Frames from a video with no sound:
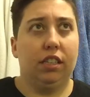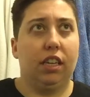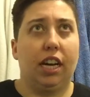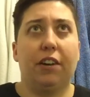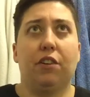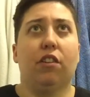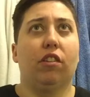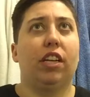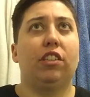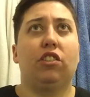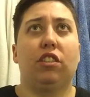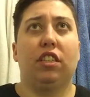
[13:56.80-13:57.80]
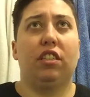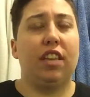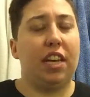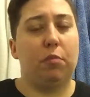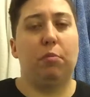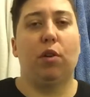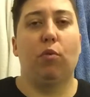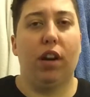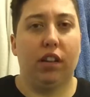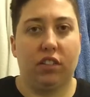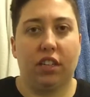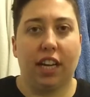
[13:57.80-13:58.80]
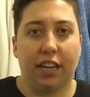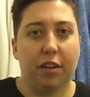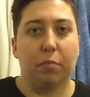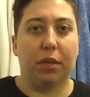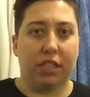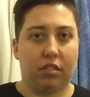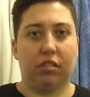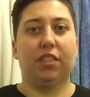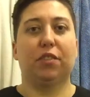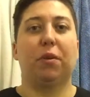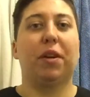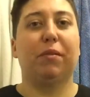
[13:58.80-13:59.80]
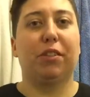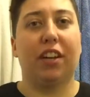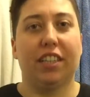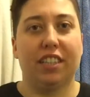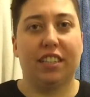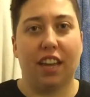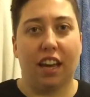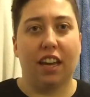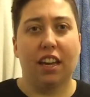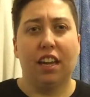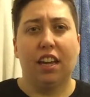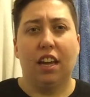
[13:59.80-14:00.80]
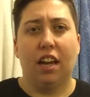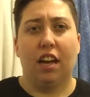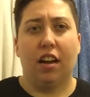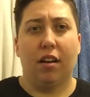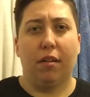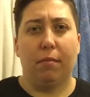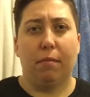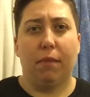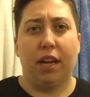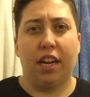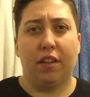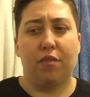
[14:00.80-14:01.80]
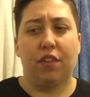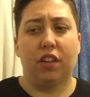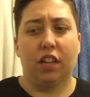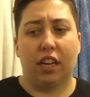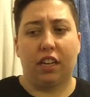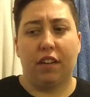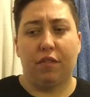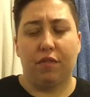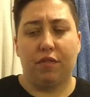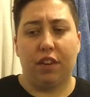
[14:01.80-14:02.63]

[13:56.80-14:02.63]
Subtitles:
I don't know. It's taken me a while to get here, basically, is what I'm trying to say. And I feel like I've